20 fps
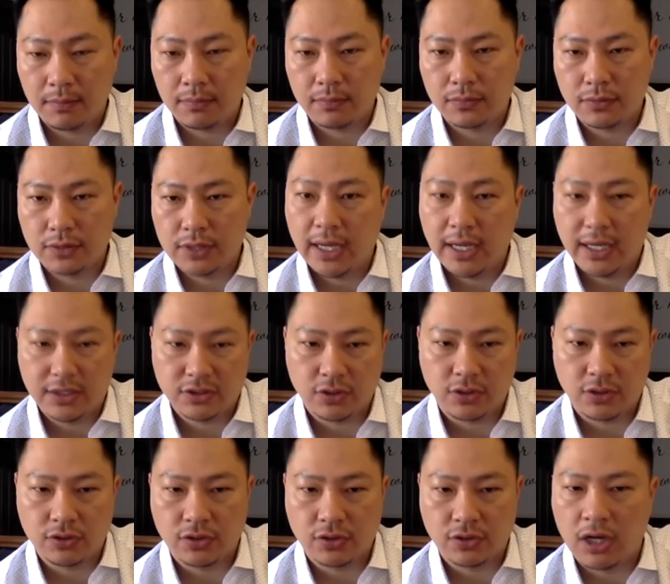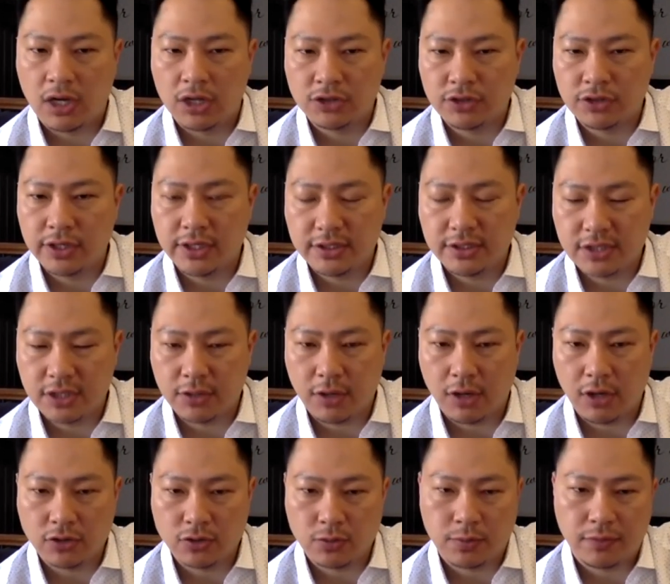Yeah. So Andre is going to
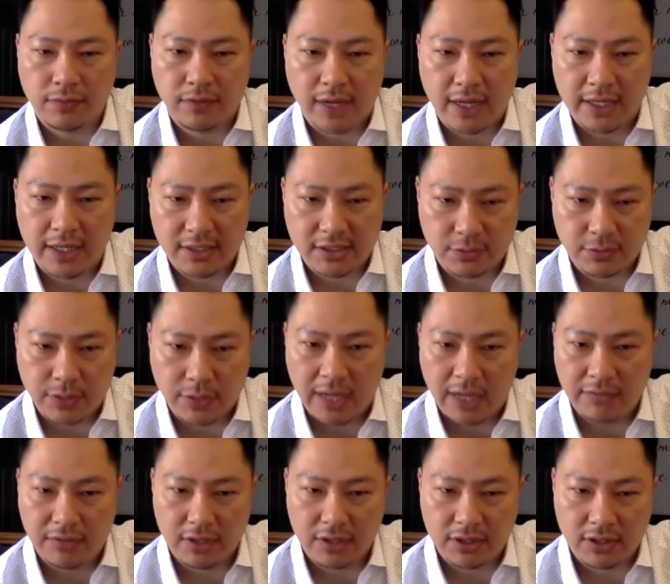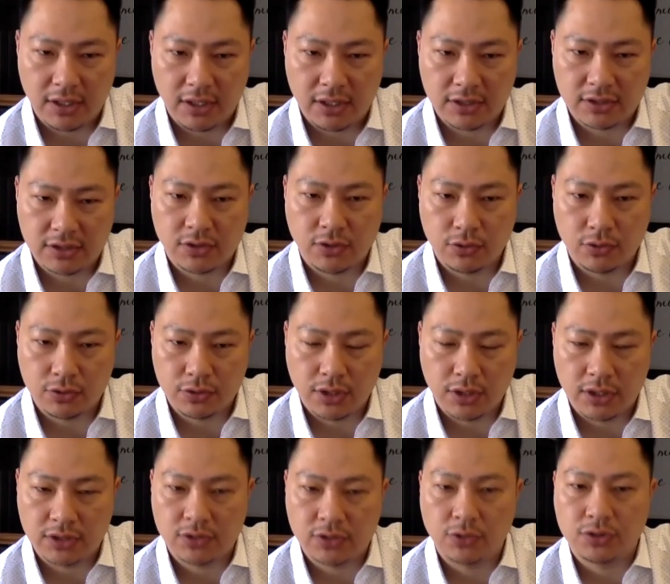also provide us. So we have a
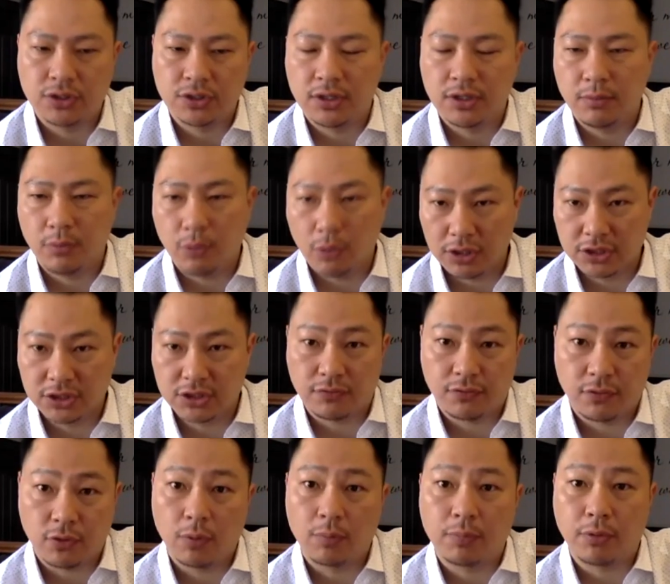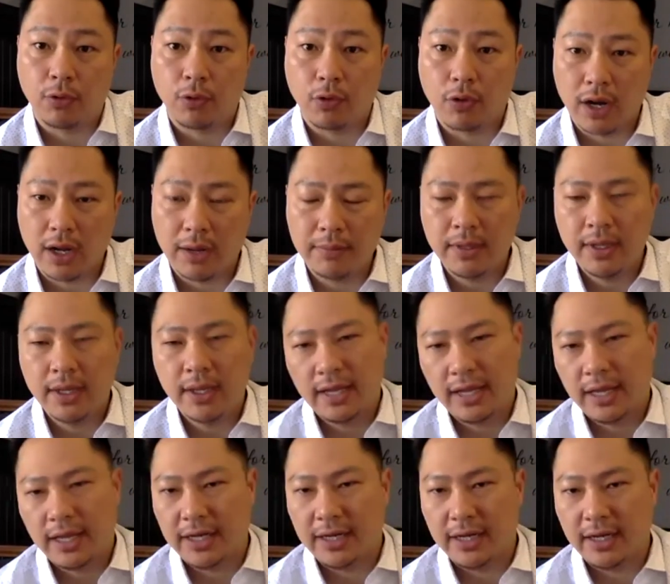Scotia mortgage deferral program,
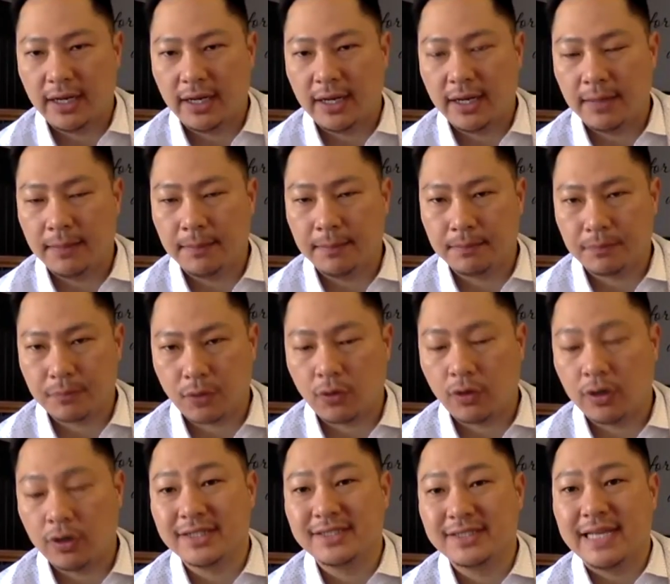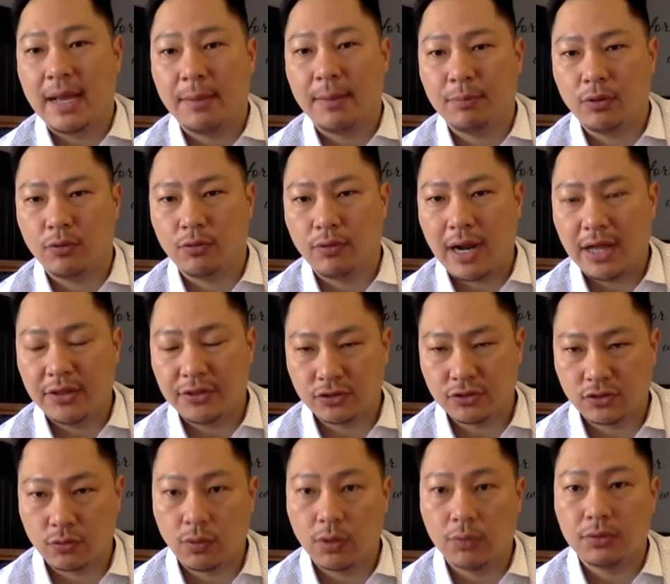and or an example rather. So
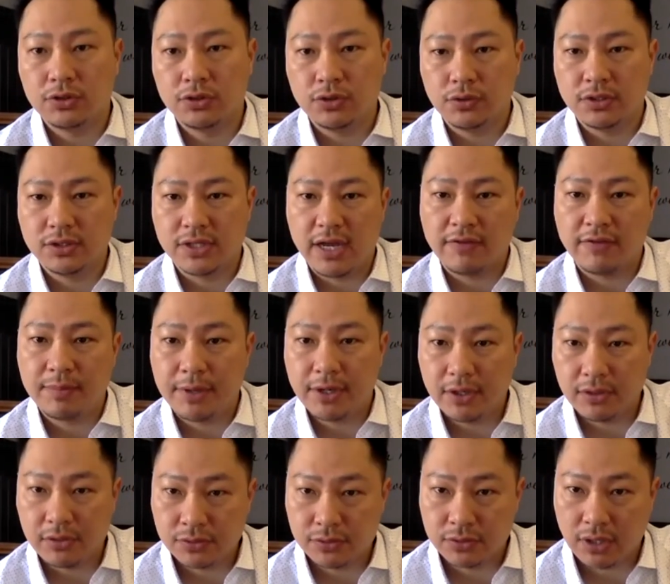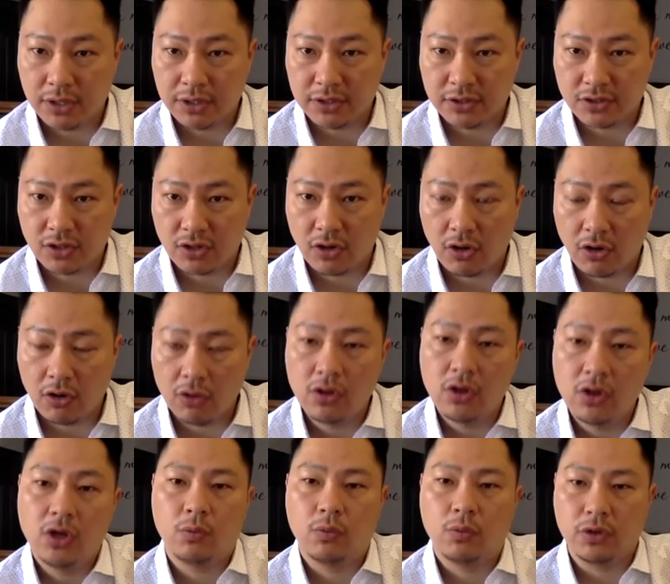what we'll do is everybody who's on this call,
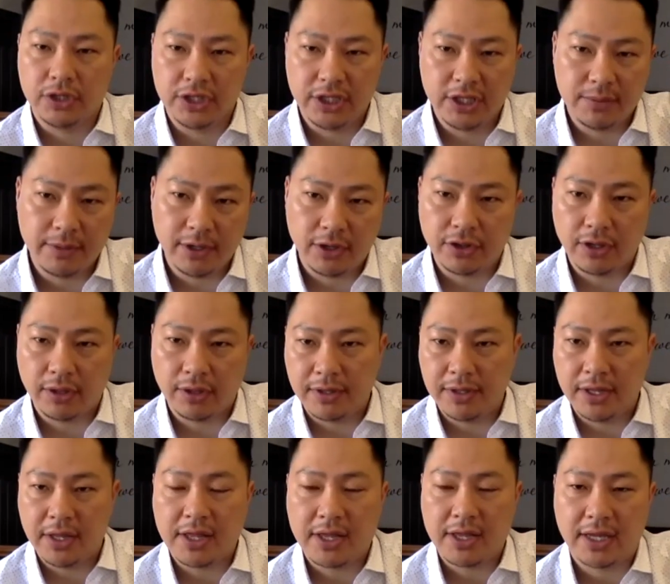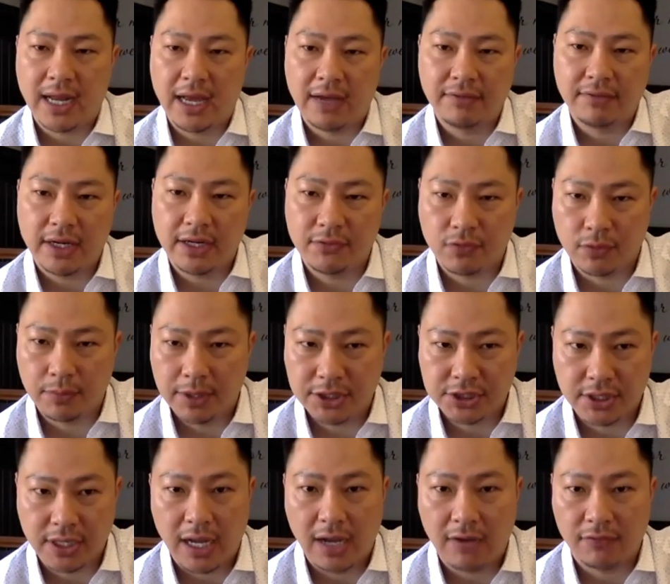we'll email them, and then they can have that information
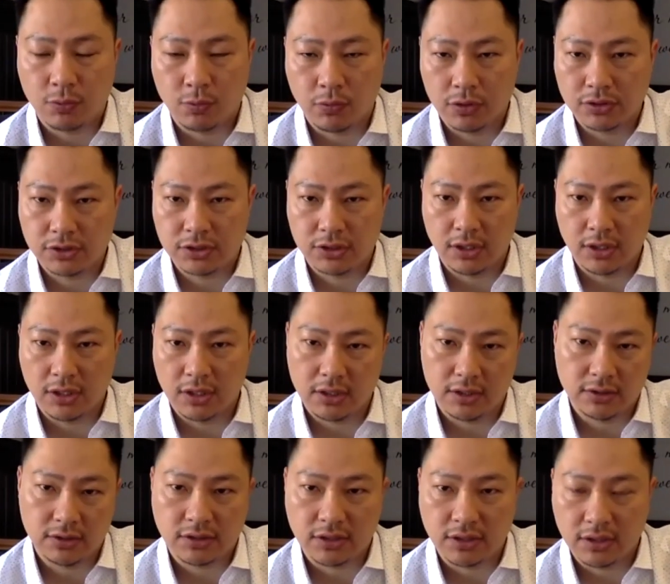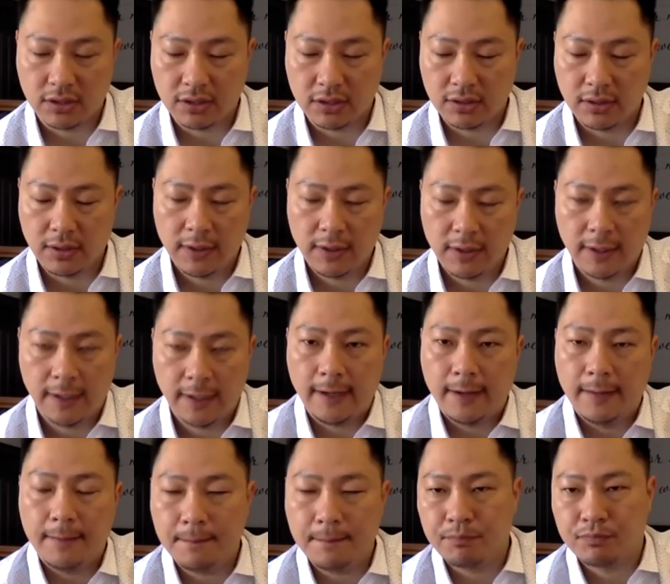afterwards
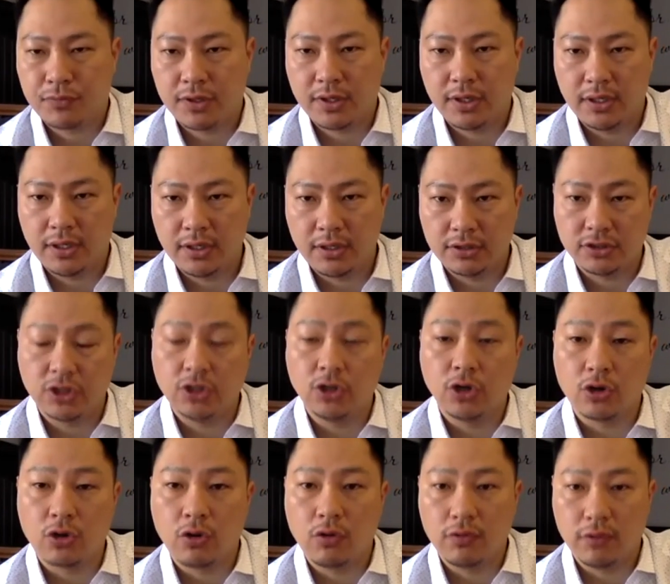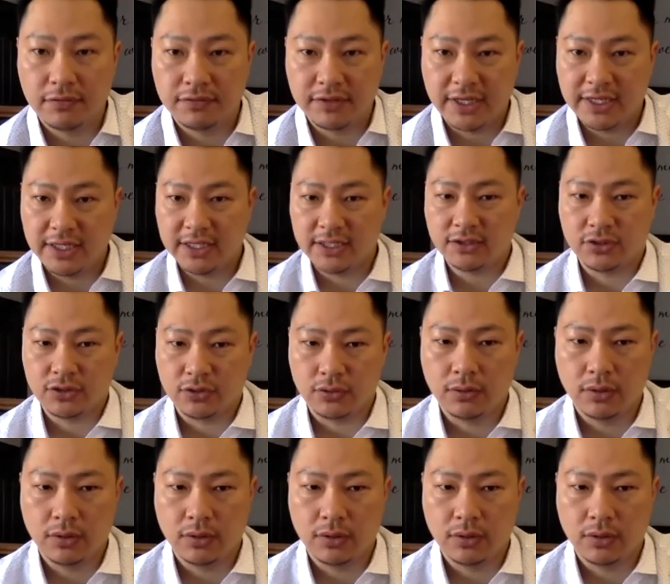to look over if they need to.